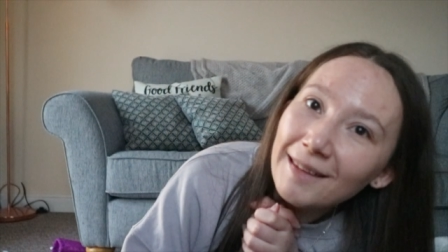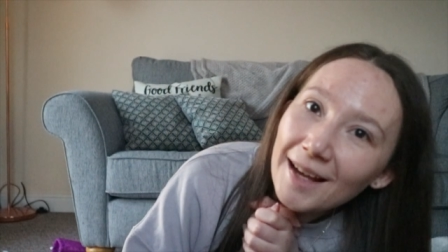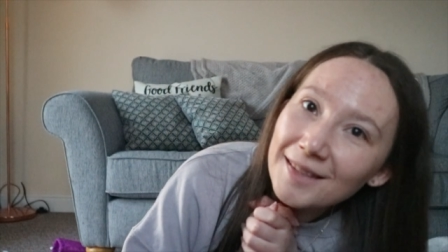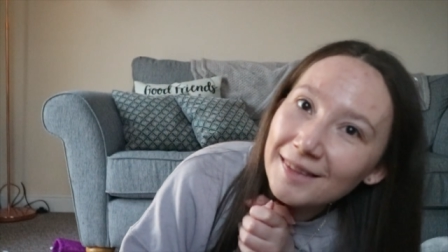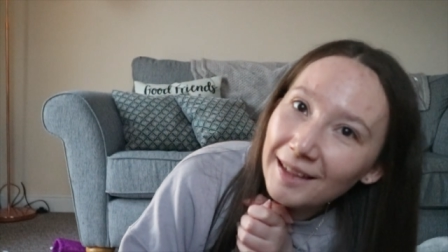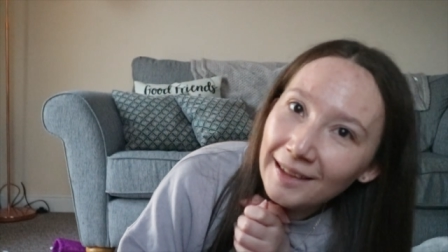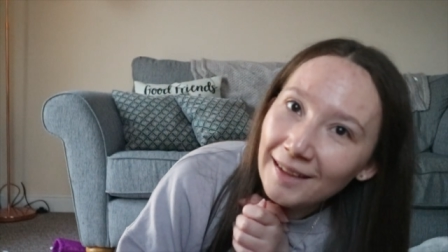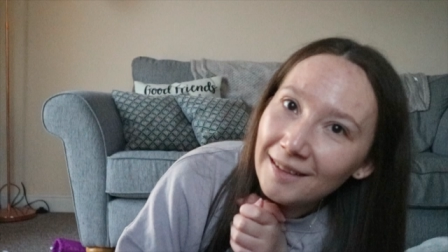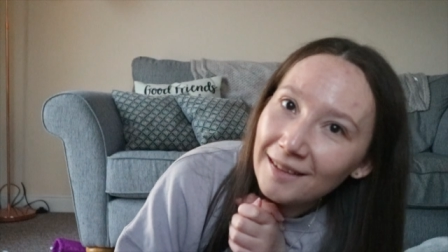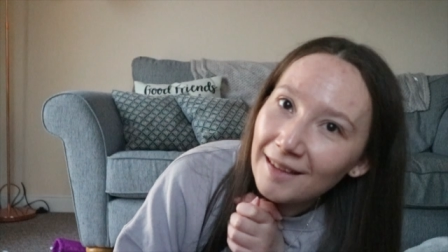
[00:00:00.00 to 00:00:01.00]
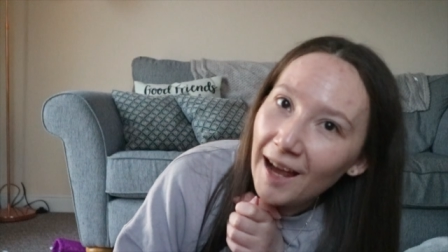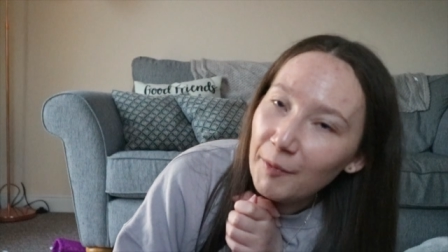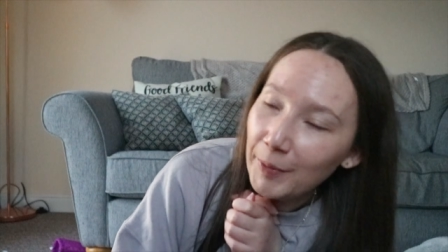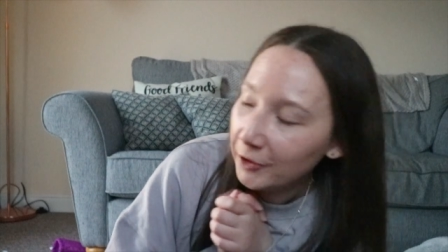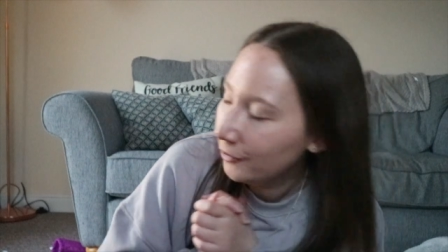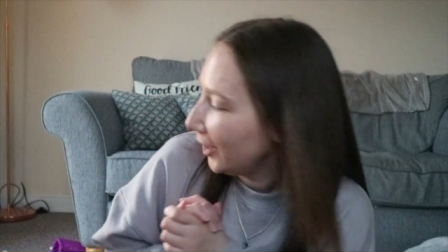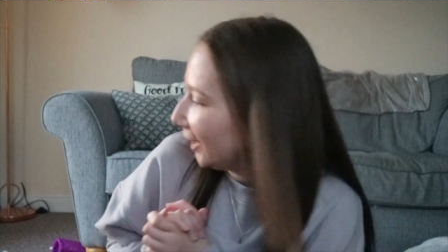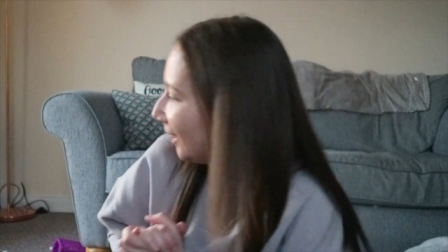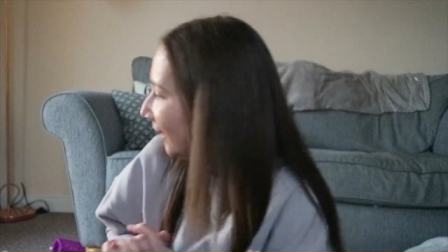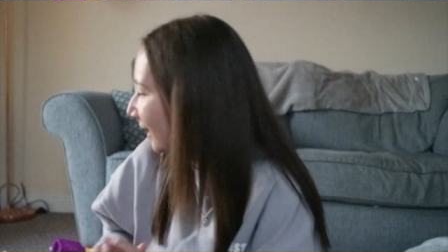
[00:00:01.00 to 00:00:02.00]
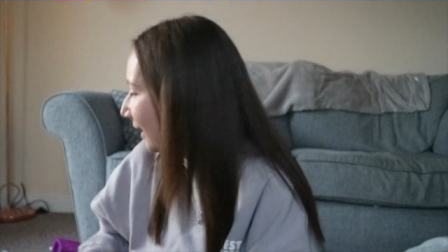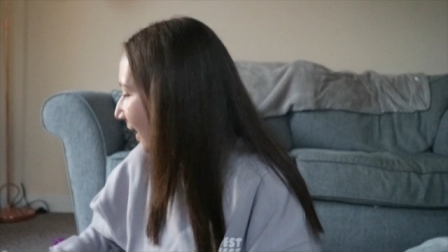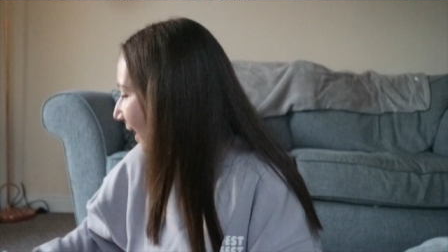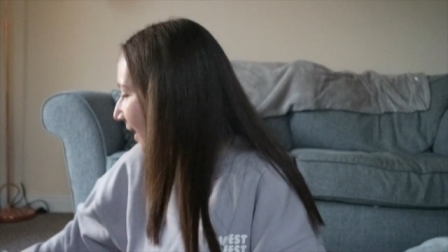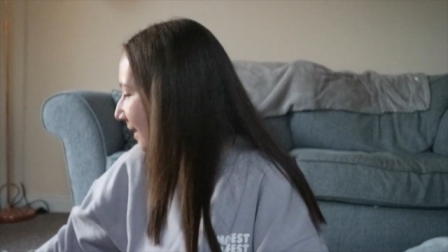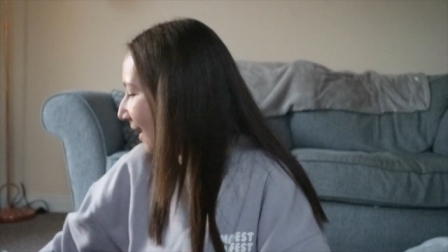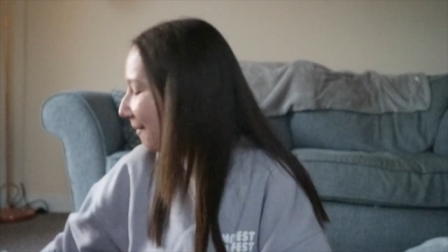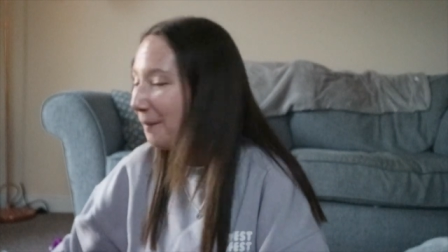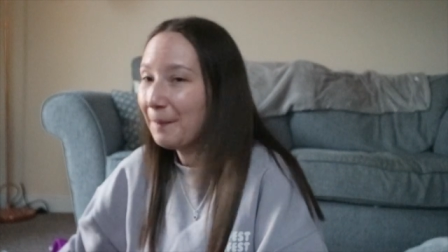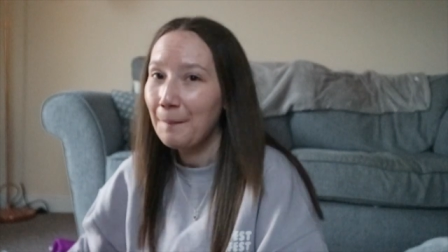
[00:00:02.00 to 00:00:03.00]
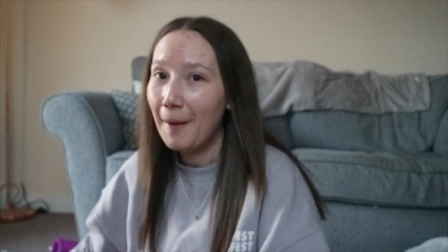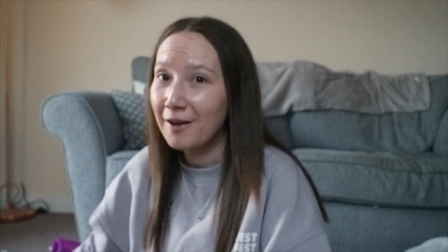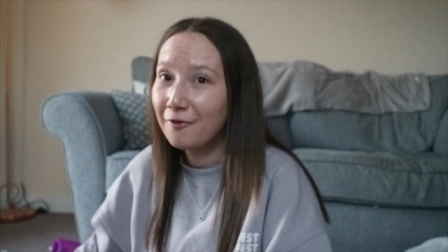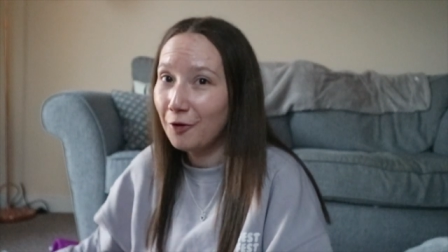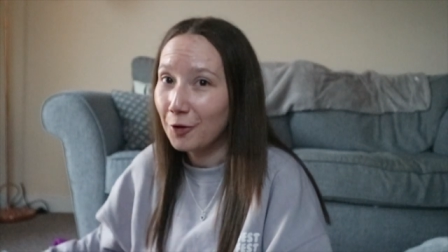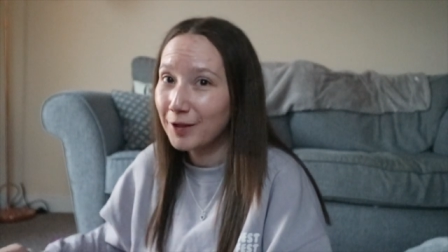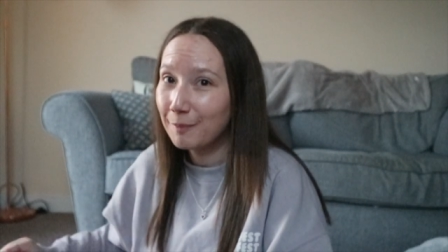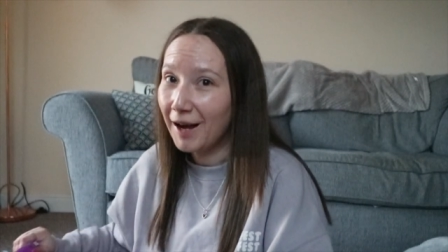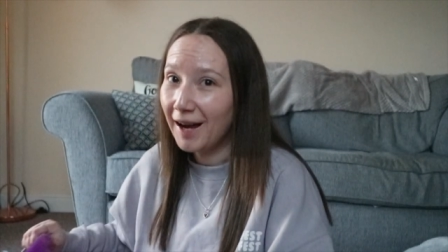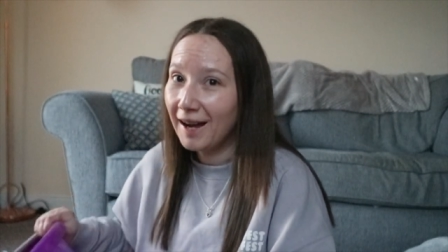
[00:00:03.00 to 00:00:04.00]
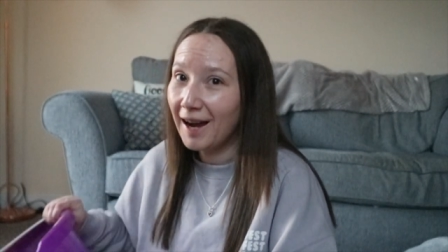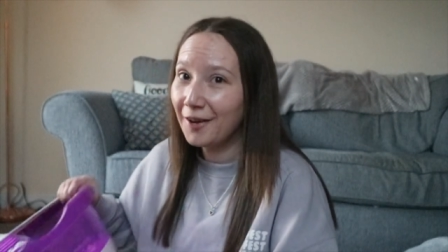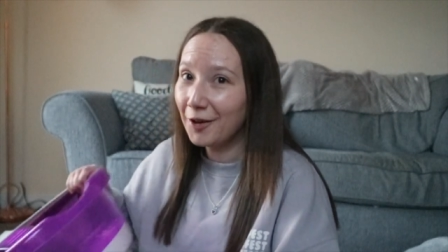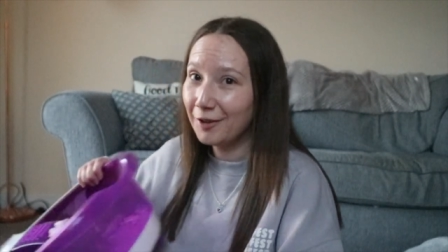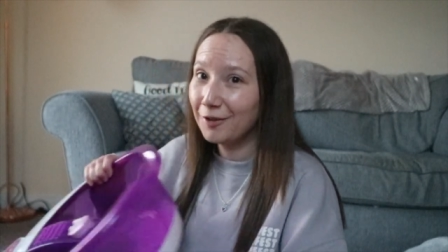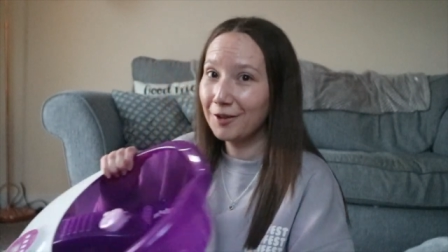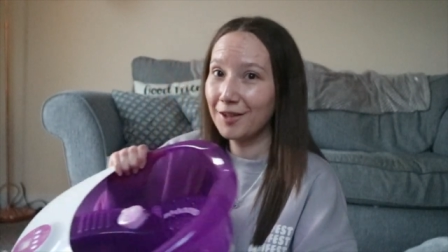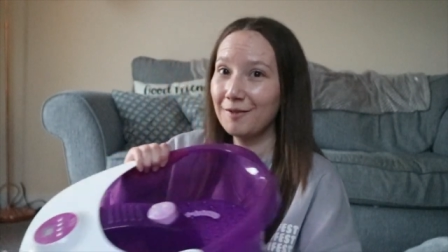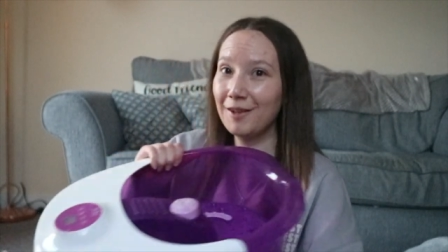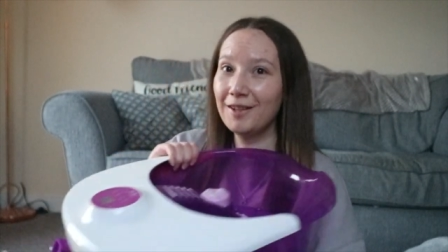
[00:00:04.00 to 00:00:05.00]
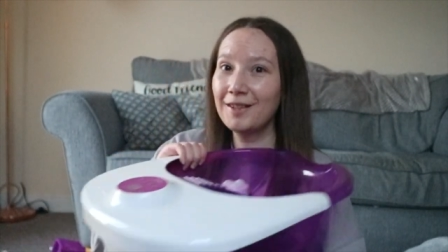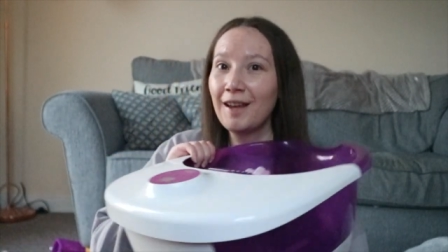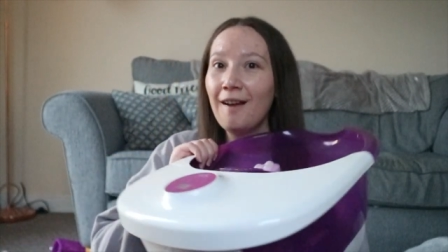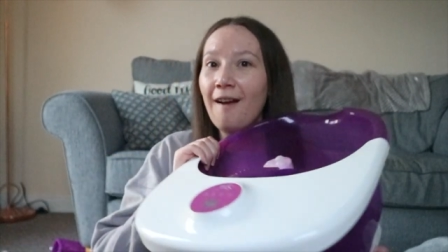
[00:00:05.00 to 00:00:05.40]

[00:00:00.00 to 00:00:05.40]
last thing that I've been loving is my foot spa. I got it for Christmas.